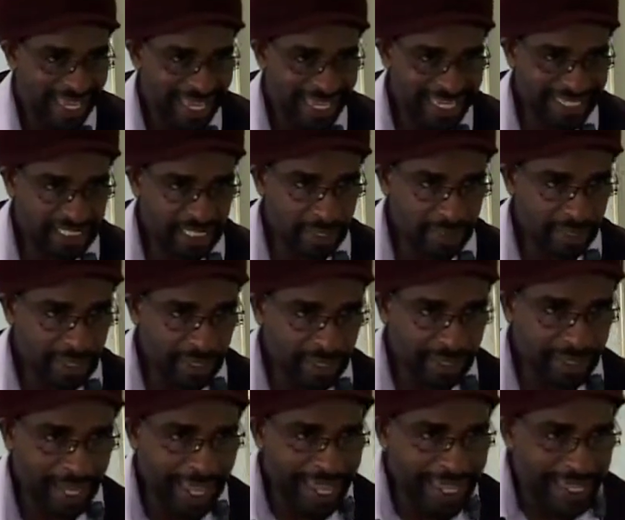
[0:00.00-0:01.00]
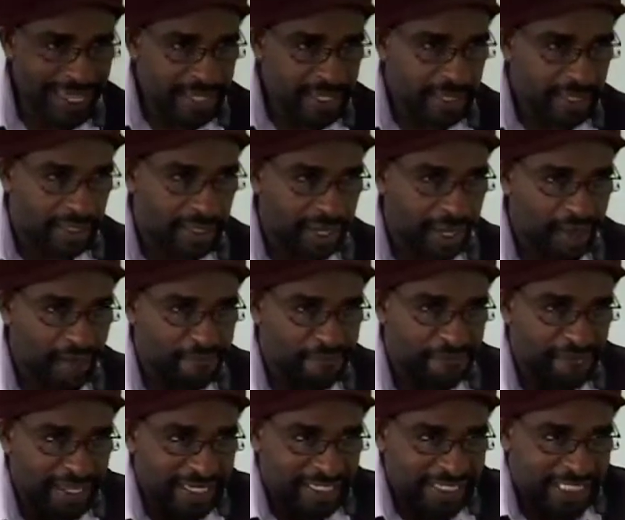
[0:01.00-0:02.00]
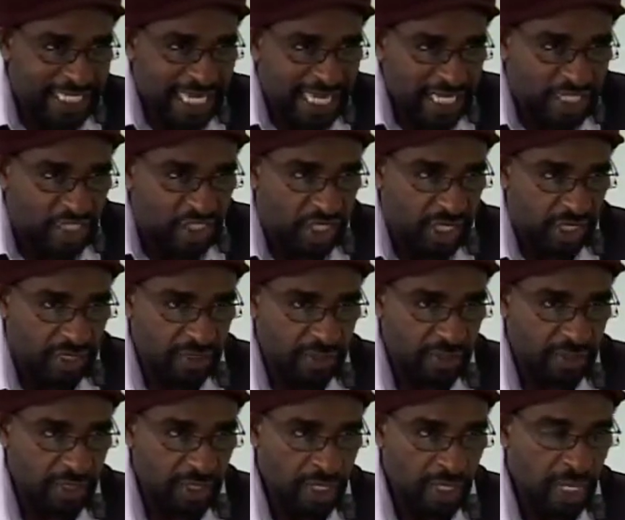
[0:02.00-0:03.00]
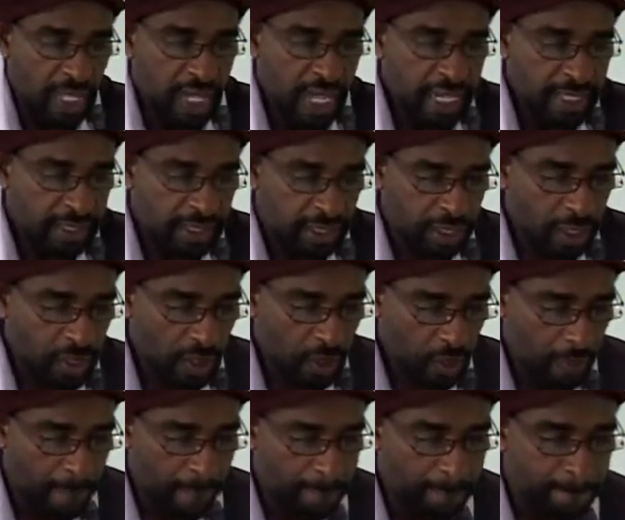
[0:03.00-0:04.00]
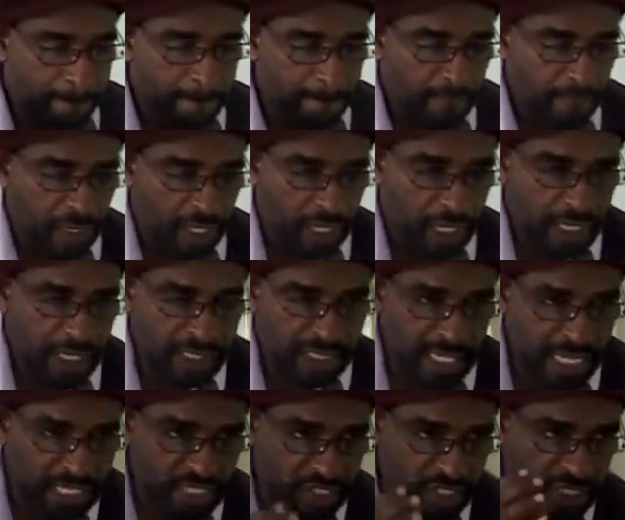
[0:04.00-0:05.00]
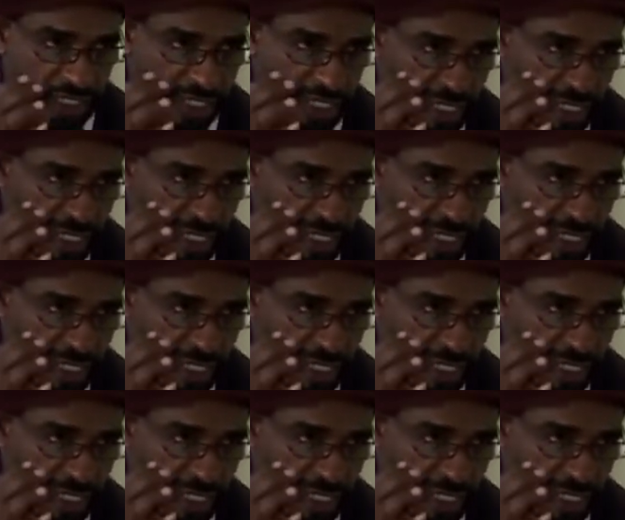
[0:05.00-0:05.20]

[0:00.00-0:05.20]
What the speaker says: it is the science of teaching. And so, teaching